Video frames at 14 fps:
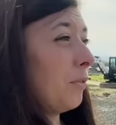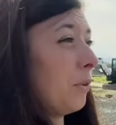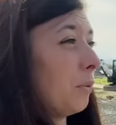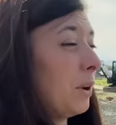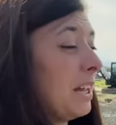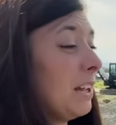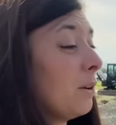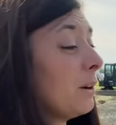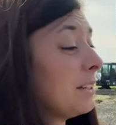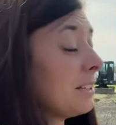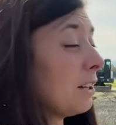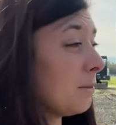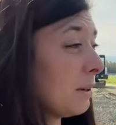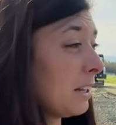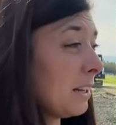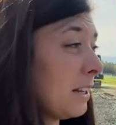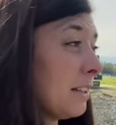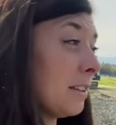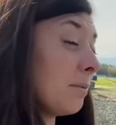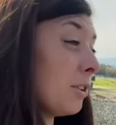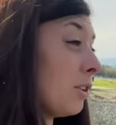For when he always tells me he
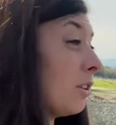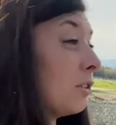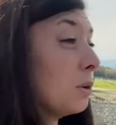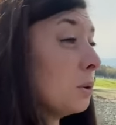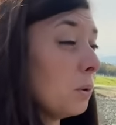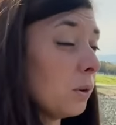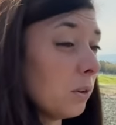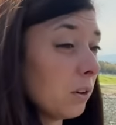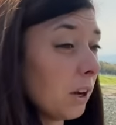needs some certain tool,